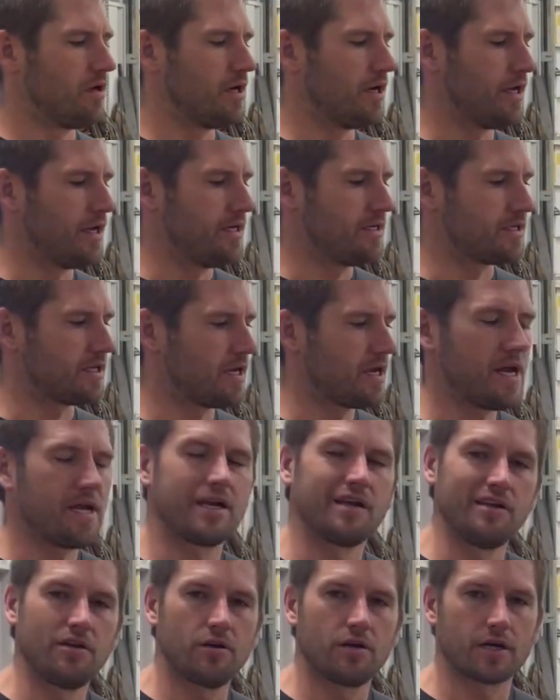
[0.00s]
And he said, hey,
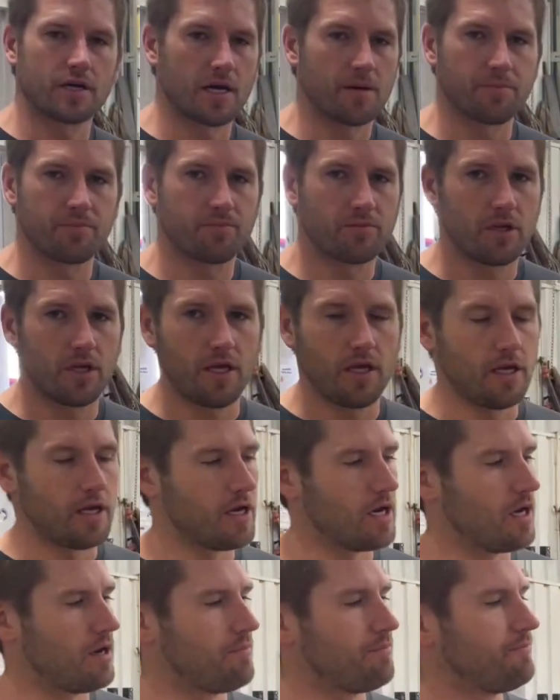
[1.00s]
can you look up
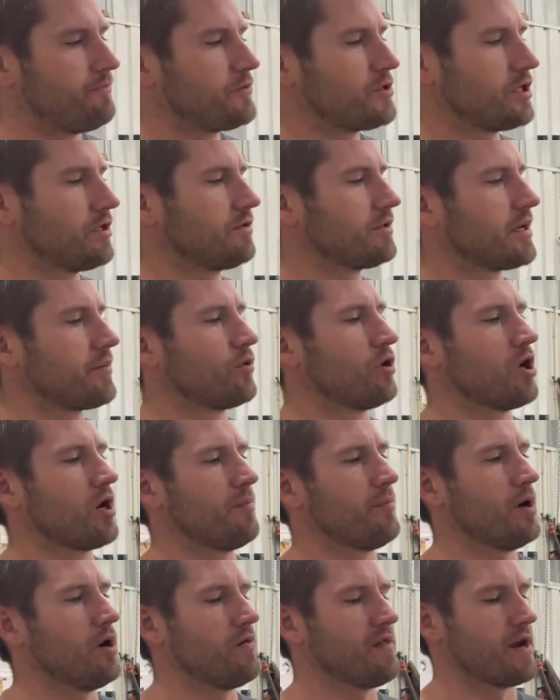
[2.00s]
the serial number on
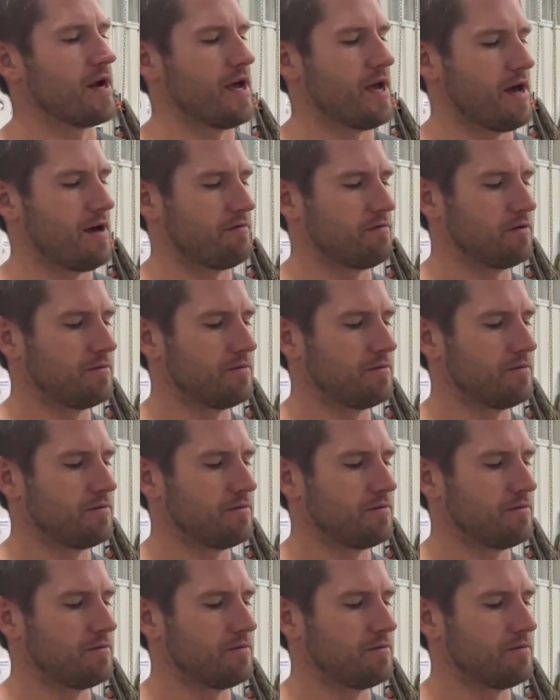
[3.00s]
a bow that I have?